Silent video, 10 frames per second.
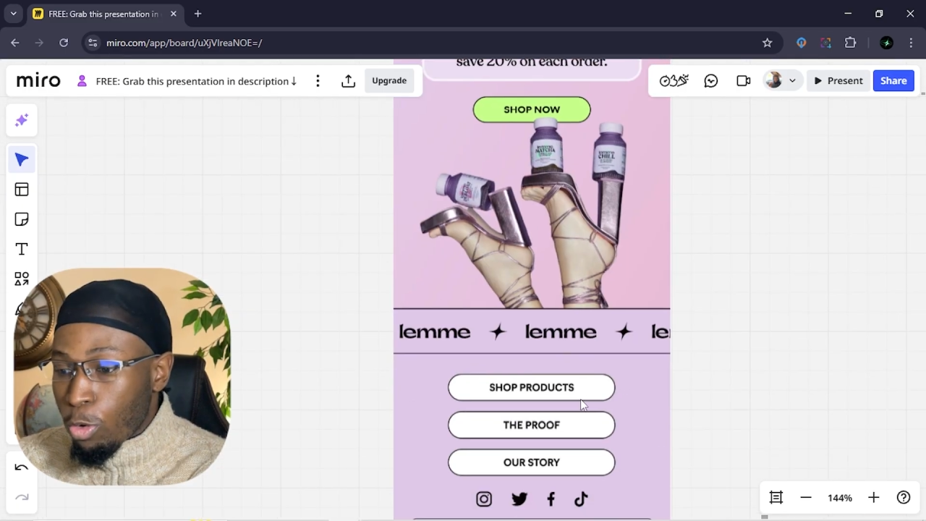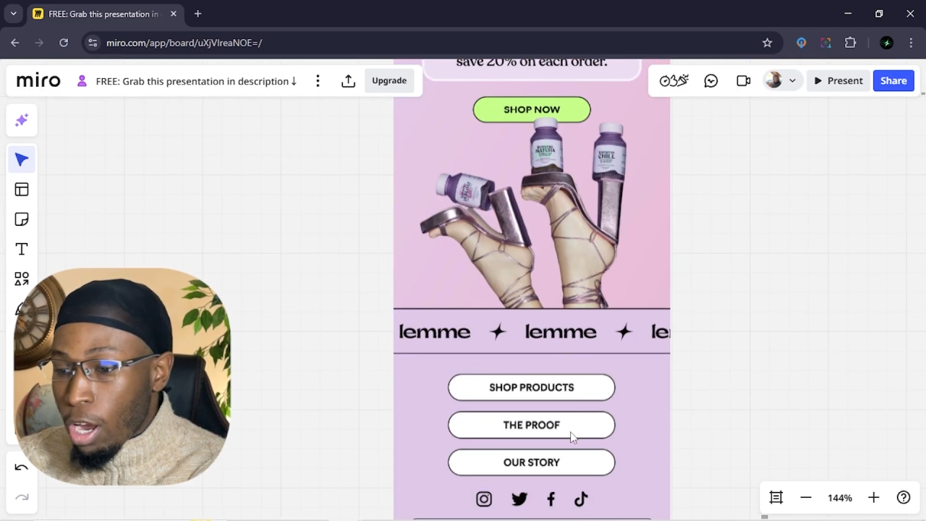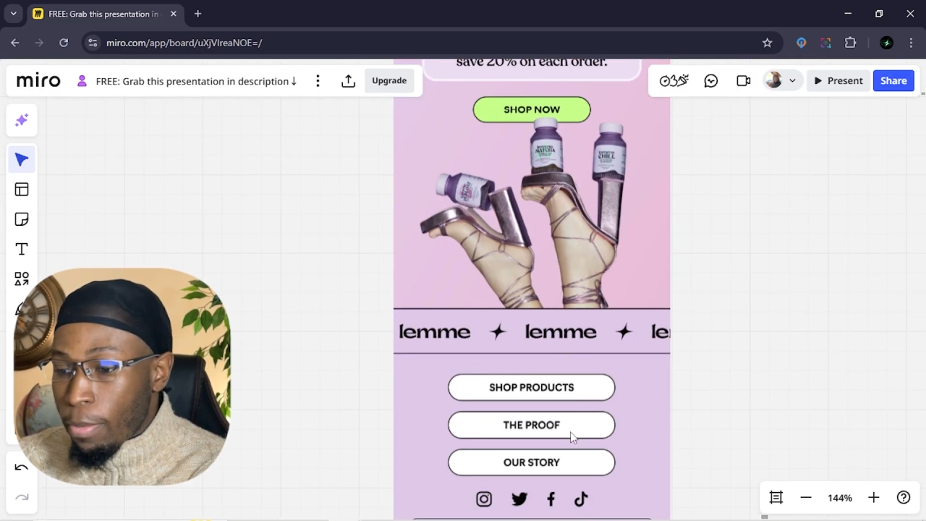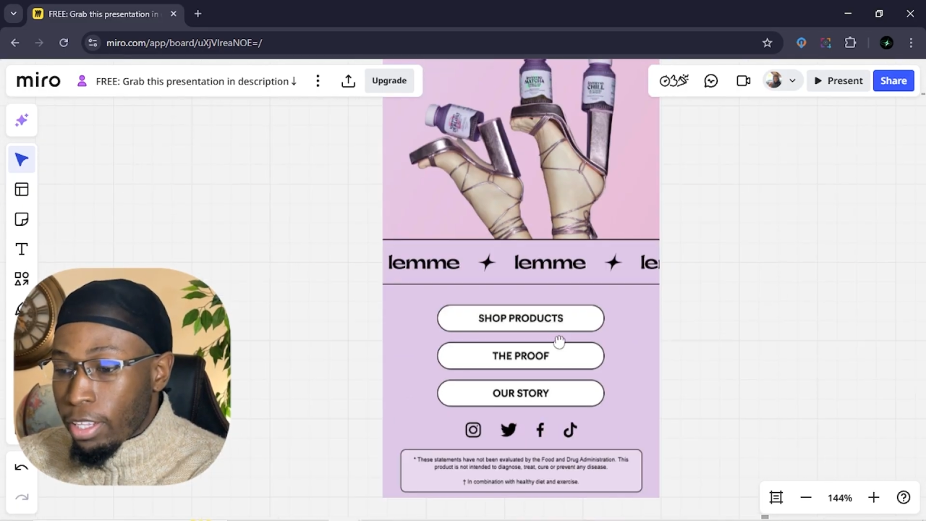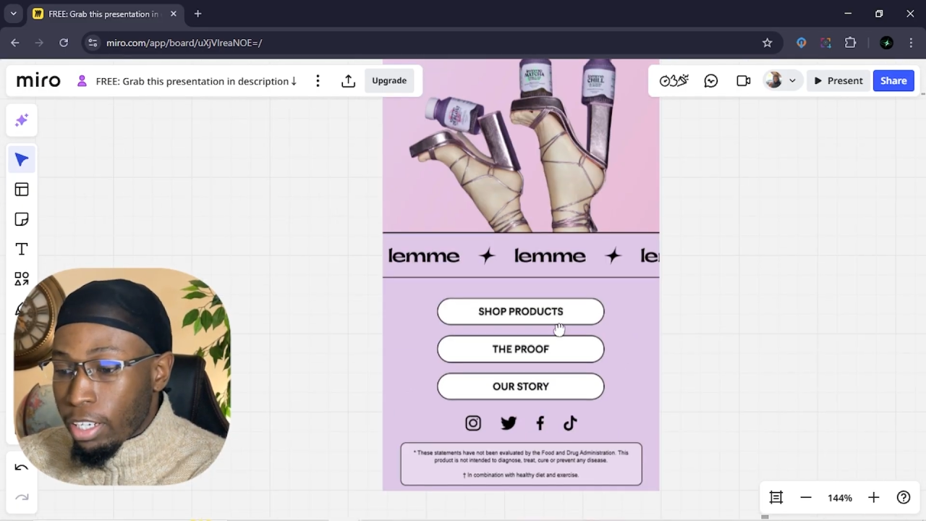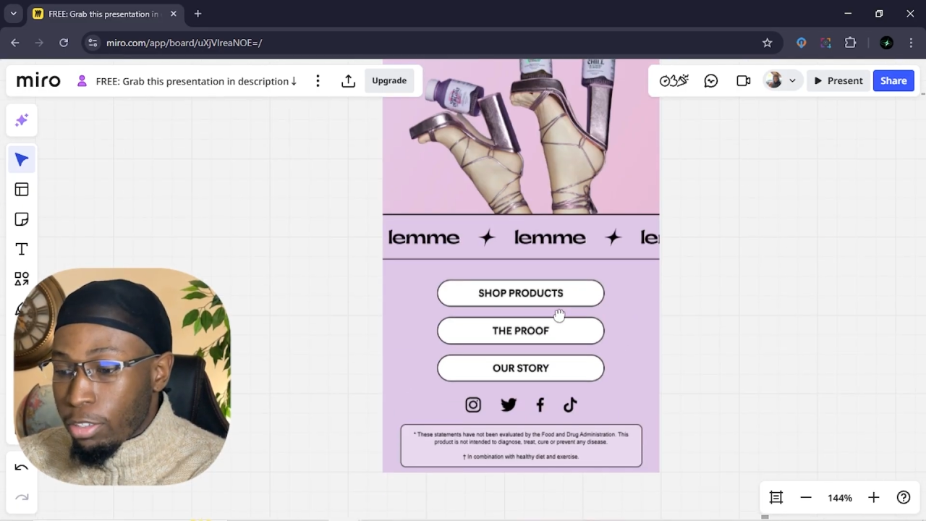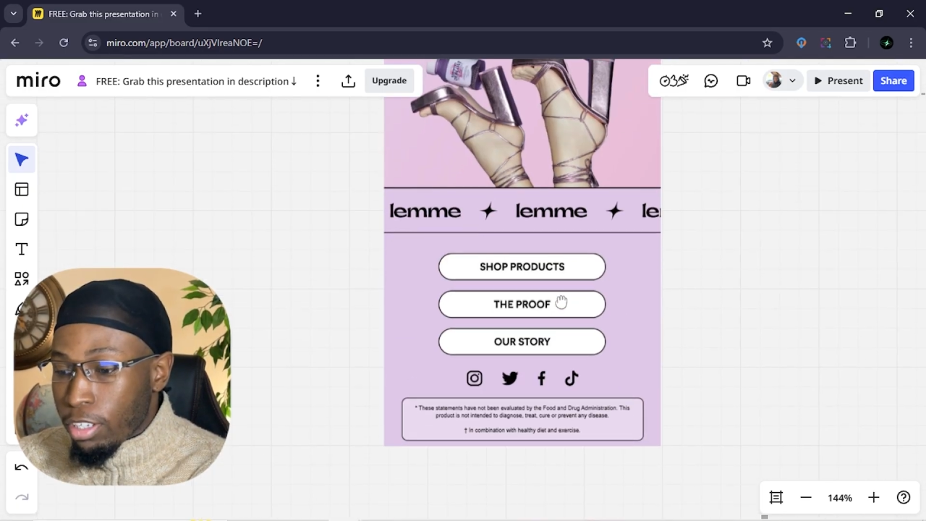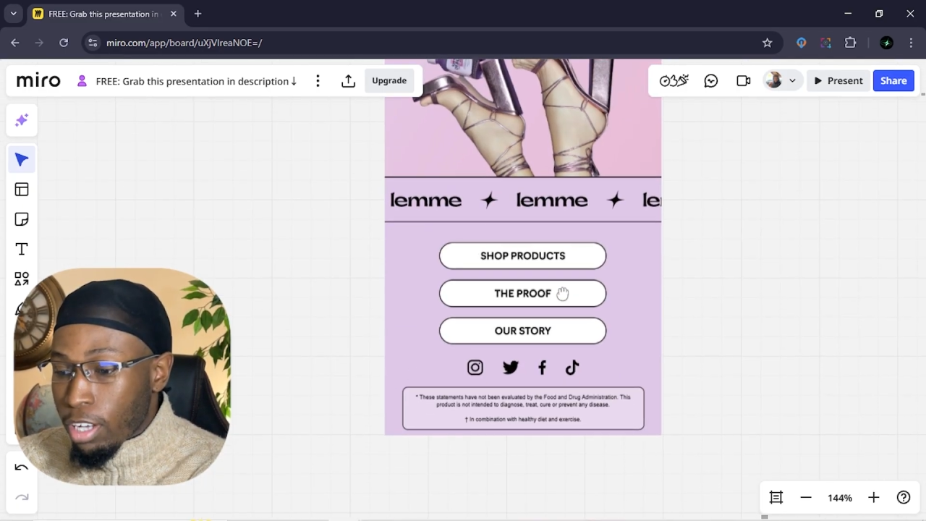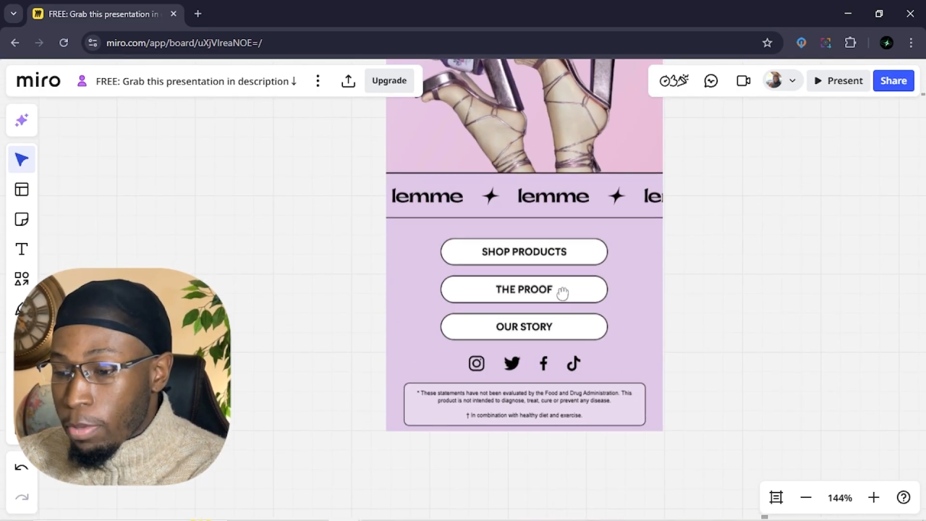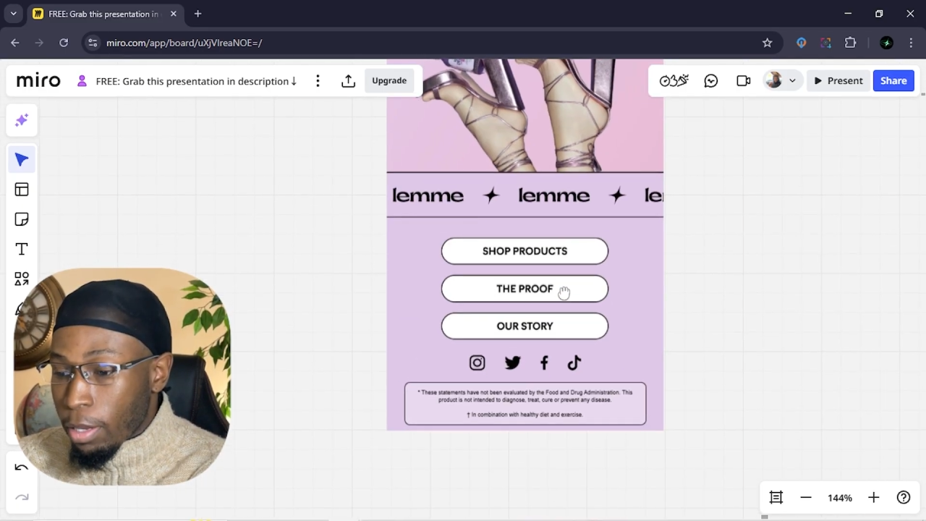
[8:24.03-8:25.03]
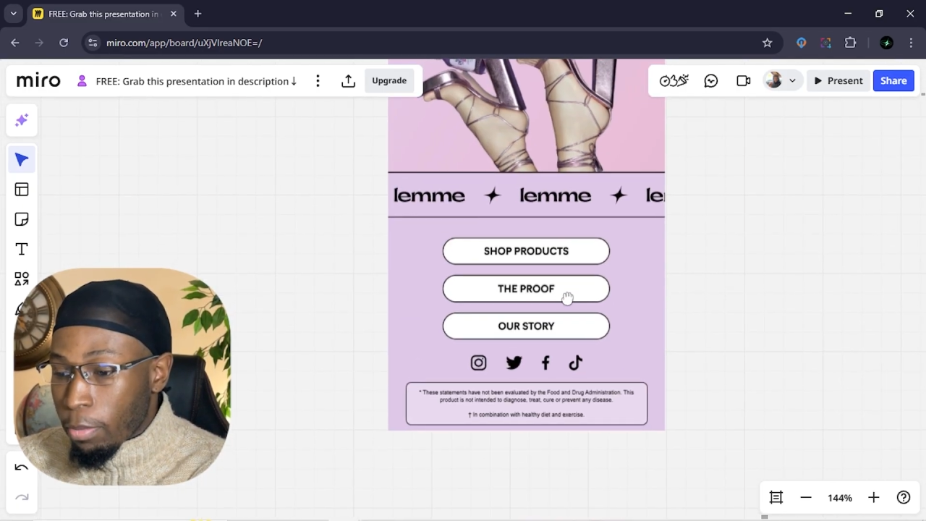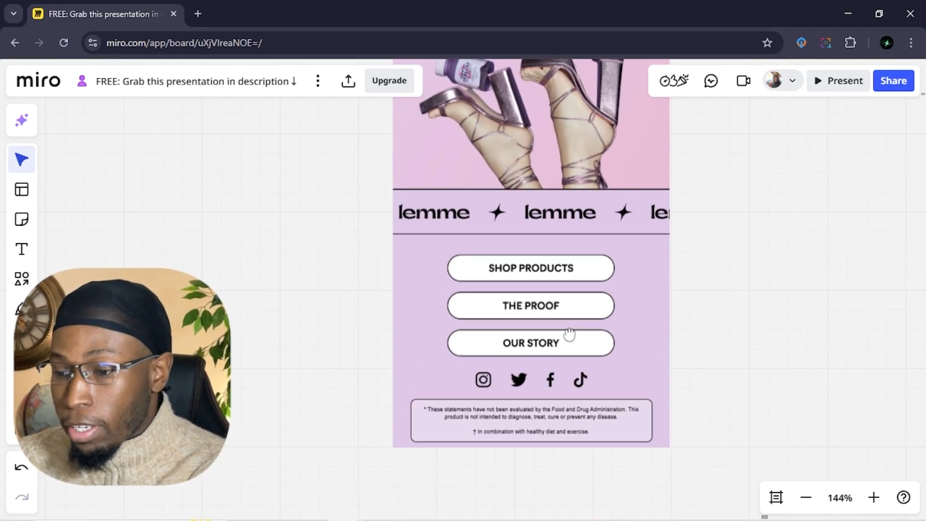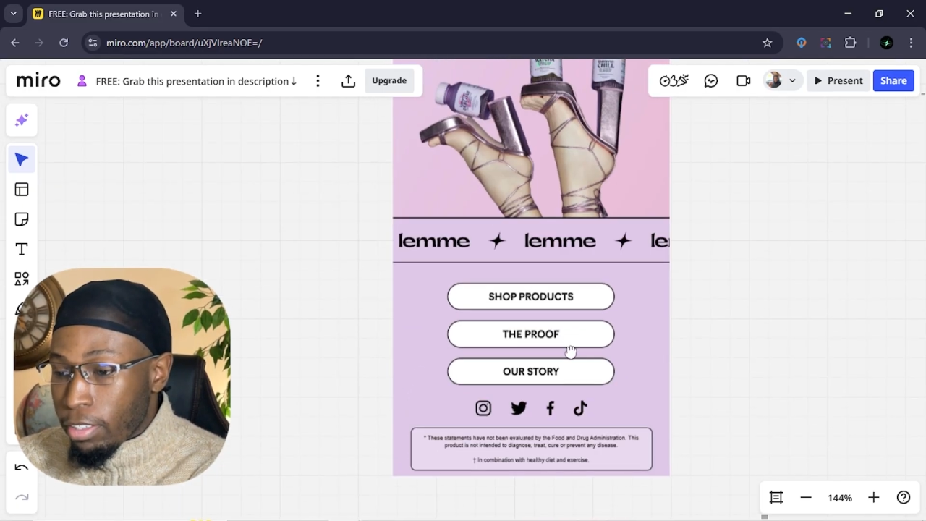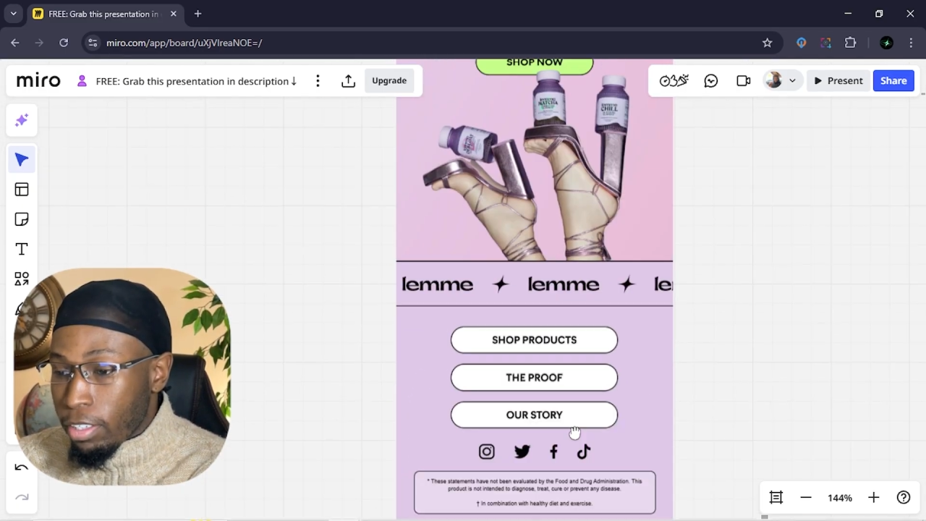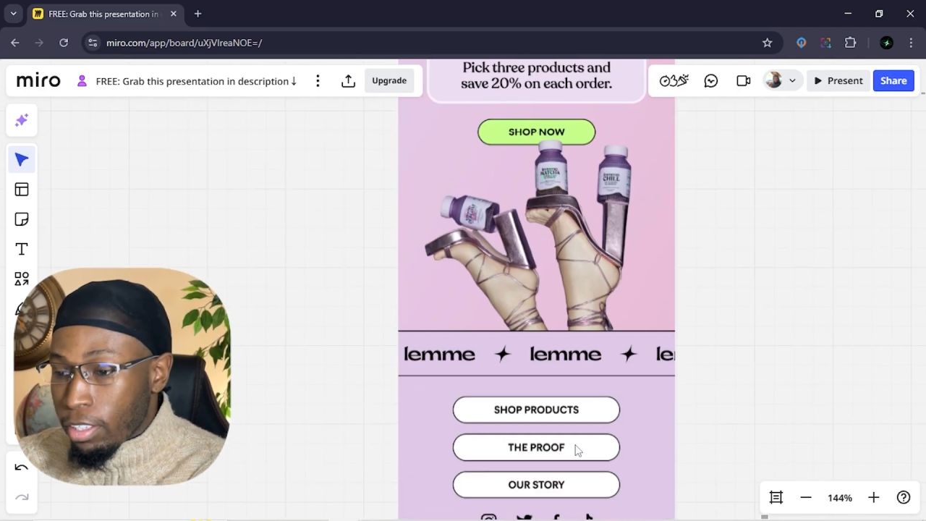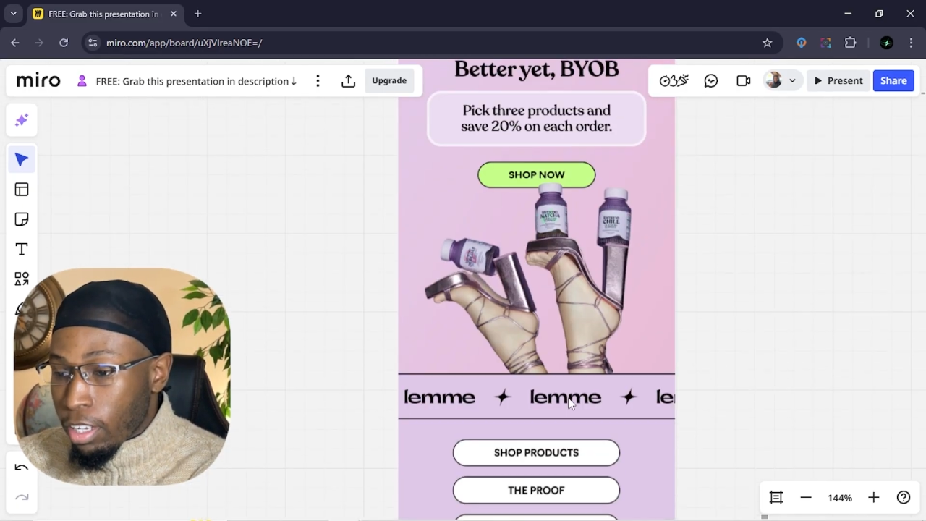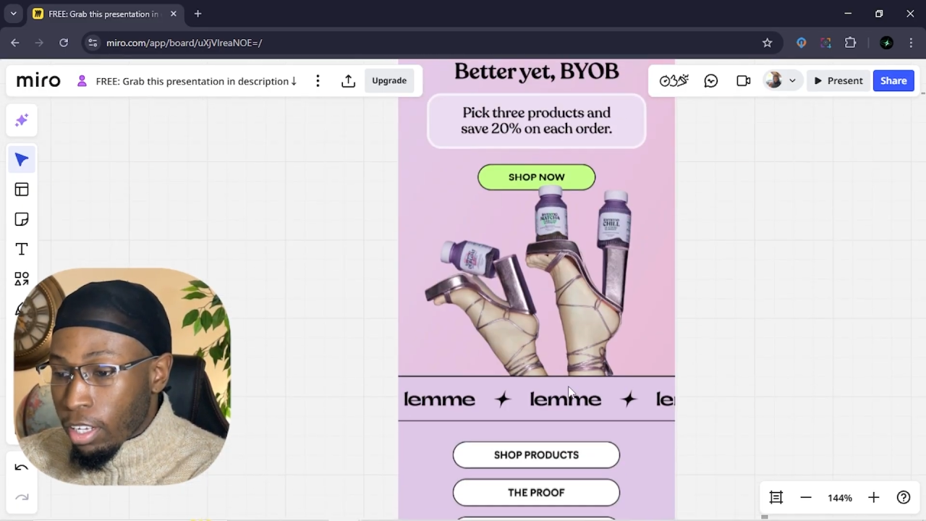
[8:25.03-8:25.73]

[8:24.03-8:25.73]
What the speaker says: grab it and just copy and paste it.